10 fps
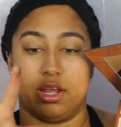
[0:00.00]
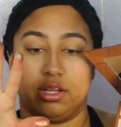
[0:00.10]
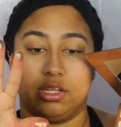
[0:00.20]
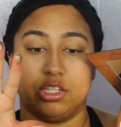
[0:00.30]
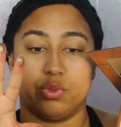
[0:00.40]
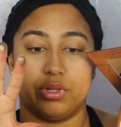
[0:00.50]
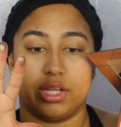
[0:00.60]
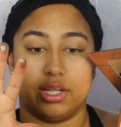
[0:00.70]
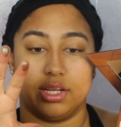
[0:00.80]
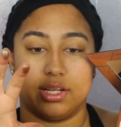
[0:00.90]
And these are what
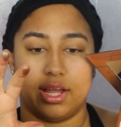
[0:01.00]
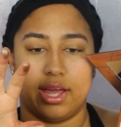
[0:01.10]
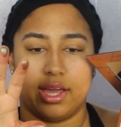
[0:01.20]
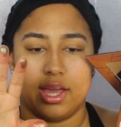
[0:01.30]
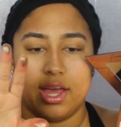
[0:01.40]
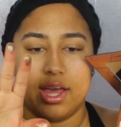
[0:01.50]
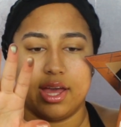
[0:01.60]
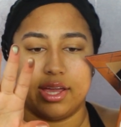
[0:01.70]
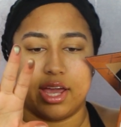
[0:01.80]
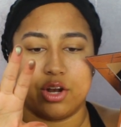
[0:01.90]
they look like.
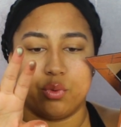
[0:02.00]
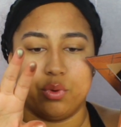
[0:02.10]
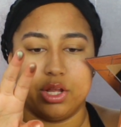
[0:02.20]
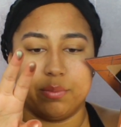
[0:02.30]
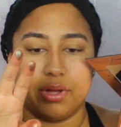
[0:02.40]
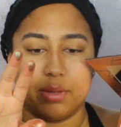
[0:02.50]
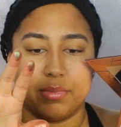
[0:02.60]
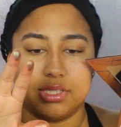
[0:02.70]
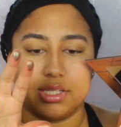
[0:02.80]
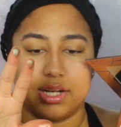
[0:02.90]
Again, really
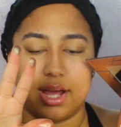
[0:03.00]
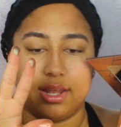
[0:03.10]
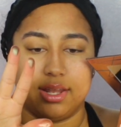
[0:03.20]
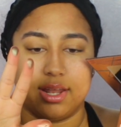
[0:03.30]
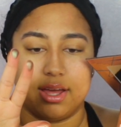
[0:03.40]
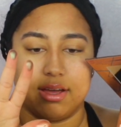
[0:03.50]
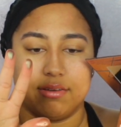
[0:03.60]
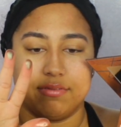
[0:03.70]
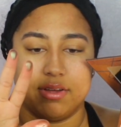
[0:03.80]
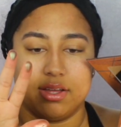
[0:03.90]
pigmented. I
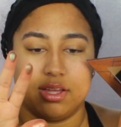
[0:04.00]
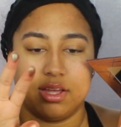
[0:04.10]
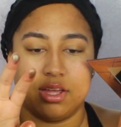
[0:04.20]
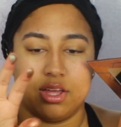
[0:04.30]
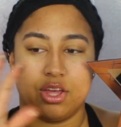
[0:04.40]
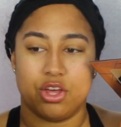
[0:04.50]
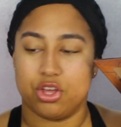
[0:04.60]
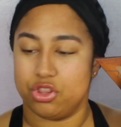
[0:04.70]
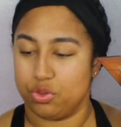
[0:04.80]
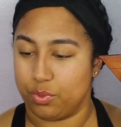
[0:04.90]
love
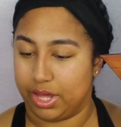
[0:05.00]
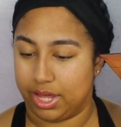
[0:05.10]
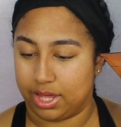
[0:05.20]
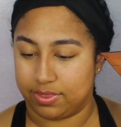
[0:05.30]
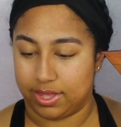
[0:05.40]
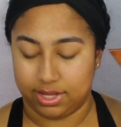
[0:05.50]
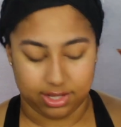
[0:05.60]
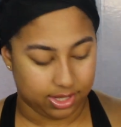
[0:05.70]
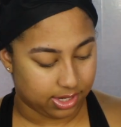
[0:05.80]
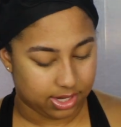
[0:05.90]
the way they
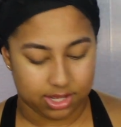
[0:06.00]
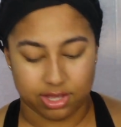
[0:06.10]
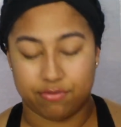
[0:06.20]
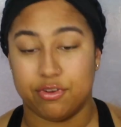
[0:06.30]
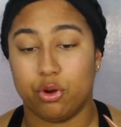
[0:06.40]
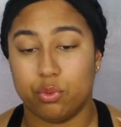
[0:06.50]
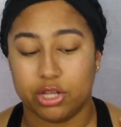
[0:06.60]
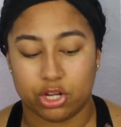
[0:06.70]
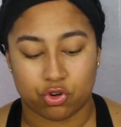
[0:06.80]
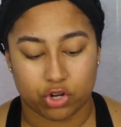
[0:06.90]
look. They feel
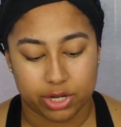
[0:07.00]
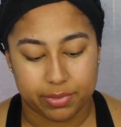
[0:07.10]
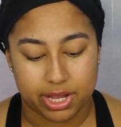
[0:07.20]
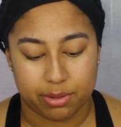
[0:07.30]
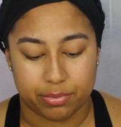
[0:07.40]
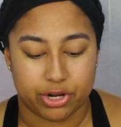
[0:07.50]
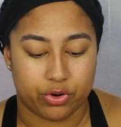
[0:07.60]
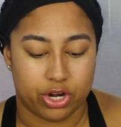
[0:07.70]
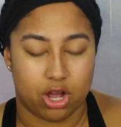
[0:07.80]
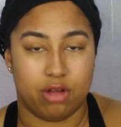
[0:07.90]
really creamy and
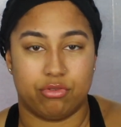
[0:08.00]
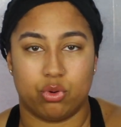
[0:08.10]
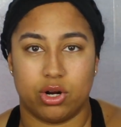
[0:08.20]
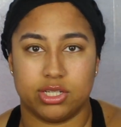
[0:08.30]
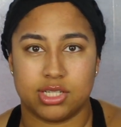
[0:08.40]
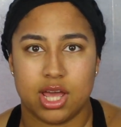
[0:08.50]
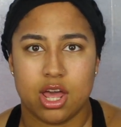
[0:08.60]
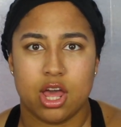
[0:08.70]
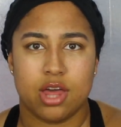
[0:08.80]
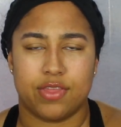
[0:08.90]
buttery. Of course,
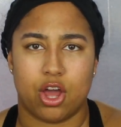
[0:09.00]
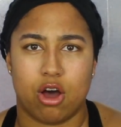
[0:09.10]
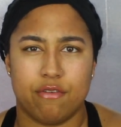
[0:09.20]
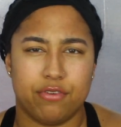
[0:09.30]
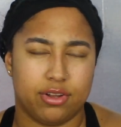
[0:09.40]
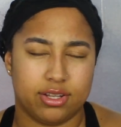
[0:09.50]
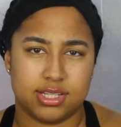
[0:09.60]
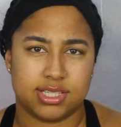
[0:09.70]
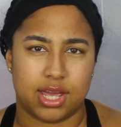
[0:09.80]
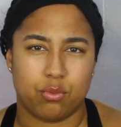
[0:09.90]
they all feel
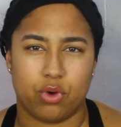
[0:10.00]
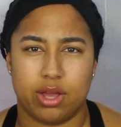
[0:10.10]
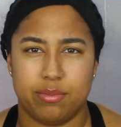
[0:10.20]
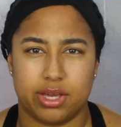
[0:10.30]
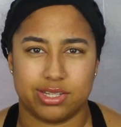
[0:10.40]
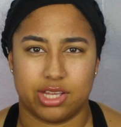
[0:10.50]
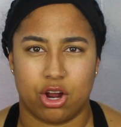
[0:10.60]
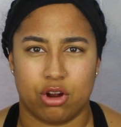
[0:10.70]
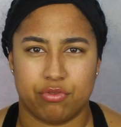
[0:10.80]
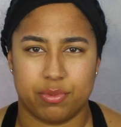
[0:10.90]
the same way because
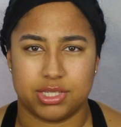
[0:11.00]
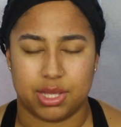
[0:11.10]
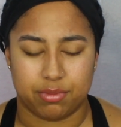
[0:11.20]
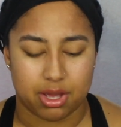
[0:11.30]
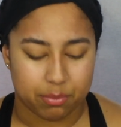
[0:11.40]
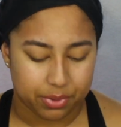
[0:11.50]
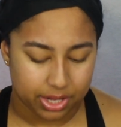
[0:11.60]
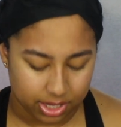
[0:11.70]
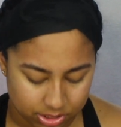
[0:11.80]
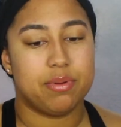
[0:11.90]
they are from the same
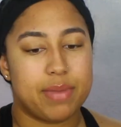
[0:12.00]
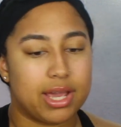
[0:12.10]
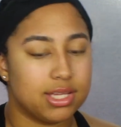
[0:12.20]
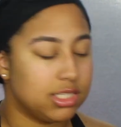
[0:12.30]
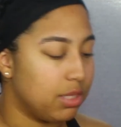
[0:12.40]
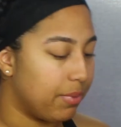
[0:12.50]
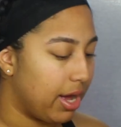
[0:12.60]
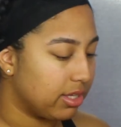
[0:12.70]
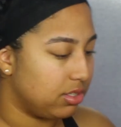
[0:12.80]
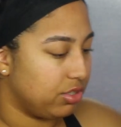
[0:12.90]
company. Dipping back into the
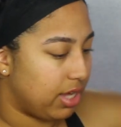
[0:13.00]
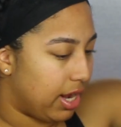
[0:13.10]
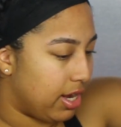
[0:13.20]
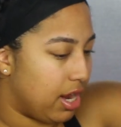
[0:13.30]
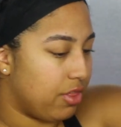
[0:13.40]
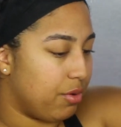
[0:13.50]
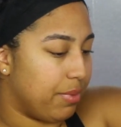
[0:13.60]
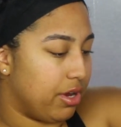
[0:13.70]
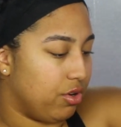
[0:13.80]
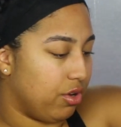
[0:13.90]
box, there's another
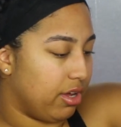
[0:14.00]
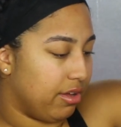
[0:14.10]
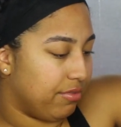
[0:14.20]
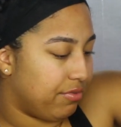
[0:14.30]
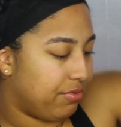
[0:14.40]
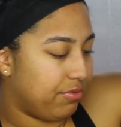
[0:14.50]
bundle of